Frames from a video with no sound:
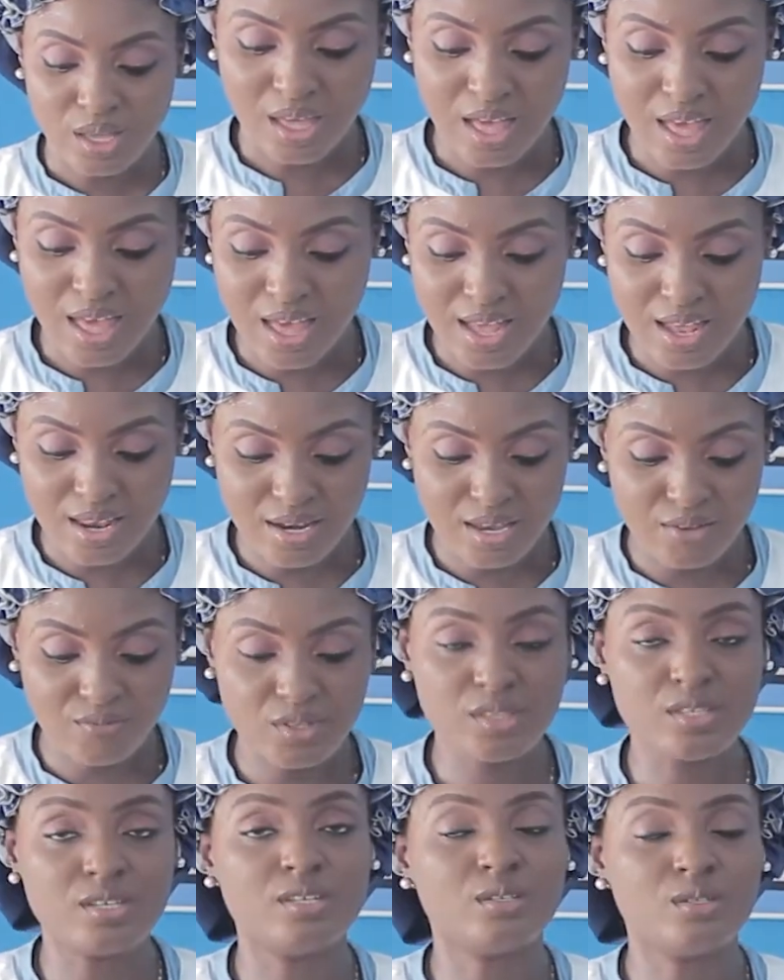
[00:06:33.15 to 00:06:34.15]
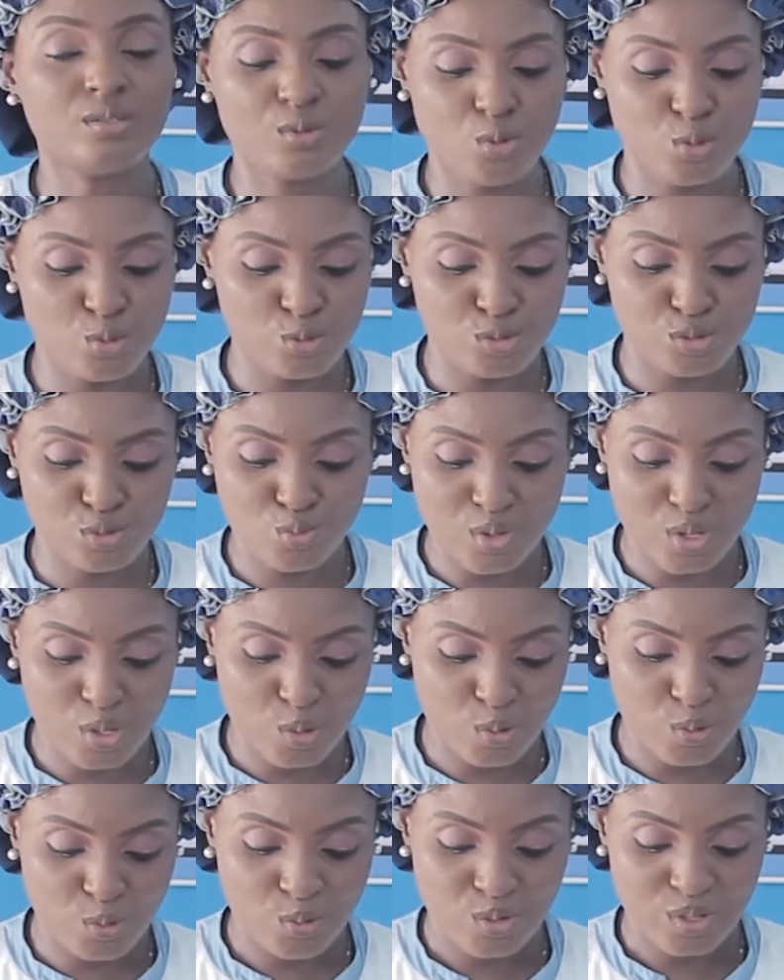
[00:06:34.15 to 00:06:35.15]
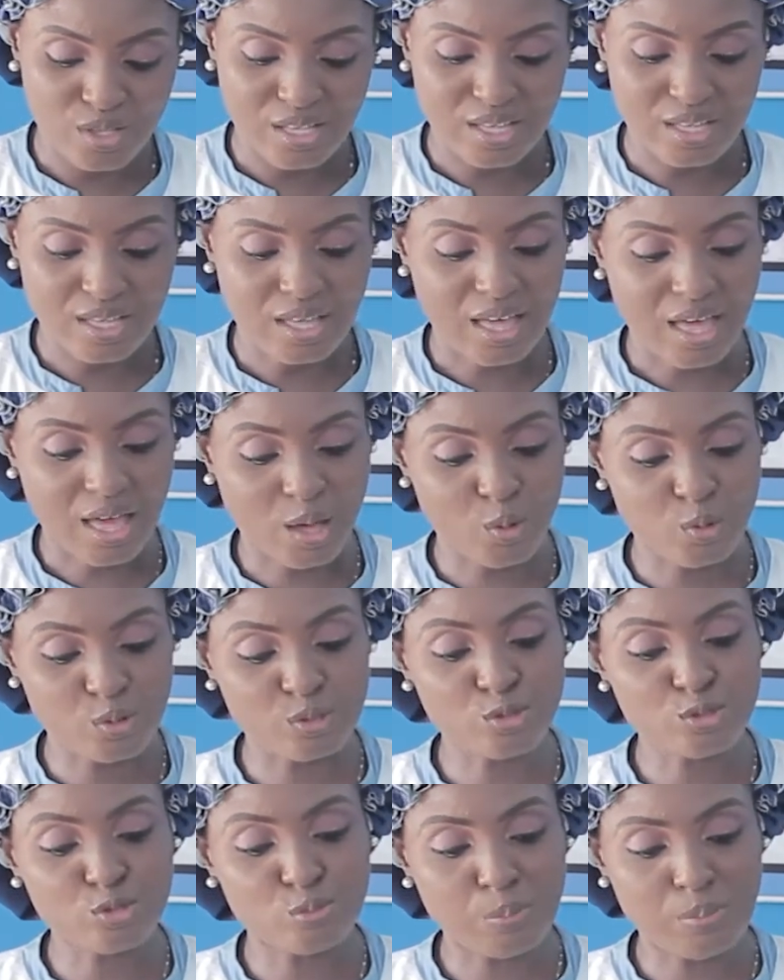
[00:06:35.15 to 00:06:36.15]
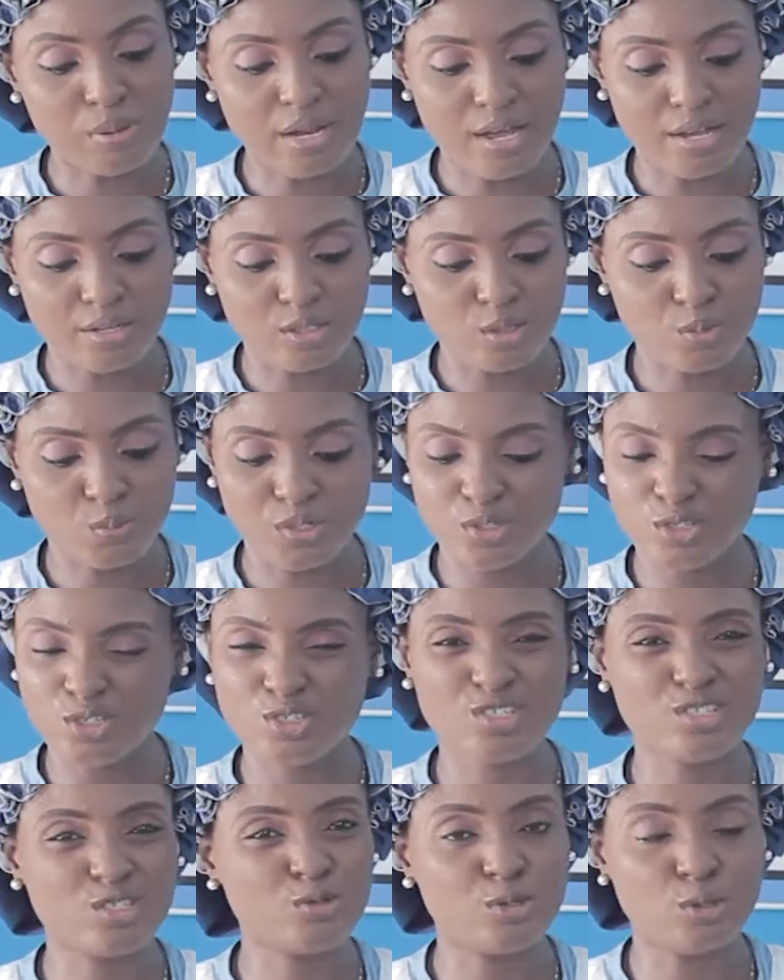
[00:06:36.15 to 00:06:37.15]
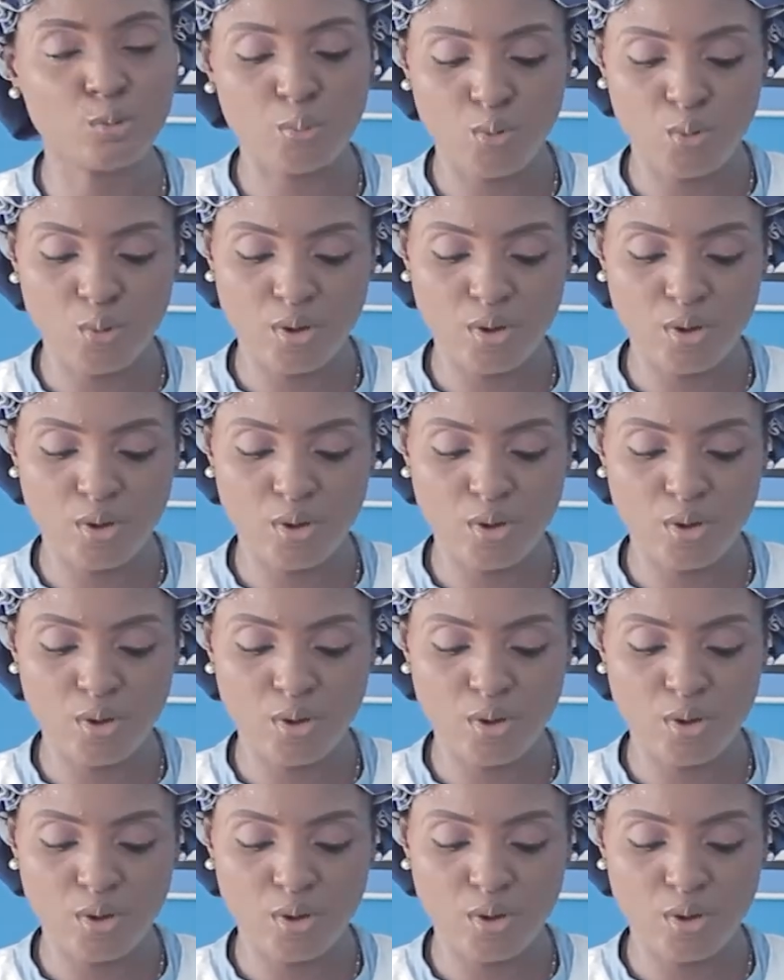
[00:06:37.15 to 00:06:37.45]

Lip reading: and everything goes well according to plan. So we're not just going to pour